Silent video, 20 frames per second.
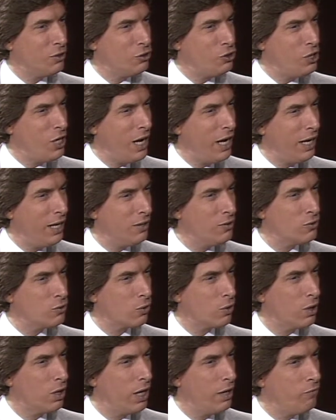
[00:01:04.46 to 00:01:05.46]
chance,
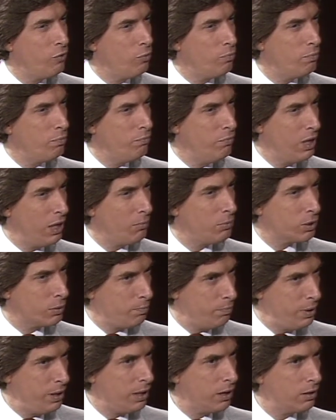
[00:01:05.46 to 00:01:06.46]
or have you been able to
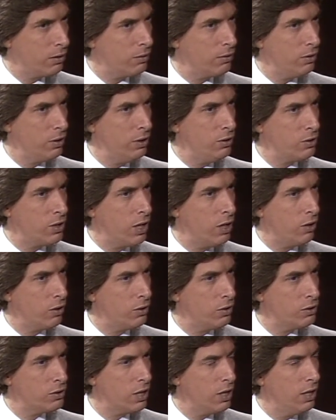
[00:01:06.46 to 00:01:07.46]
pick these
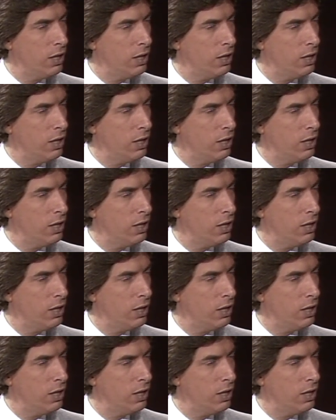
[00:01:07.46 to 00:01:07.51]
characters?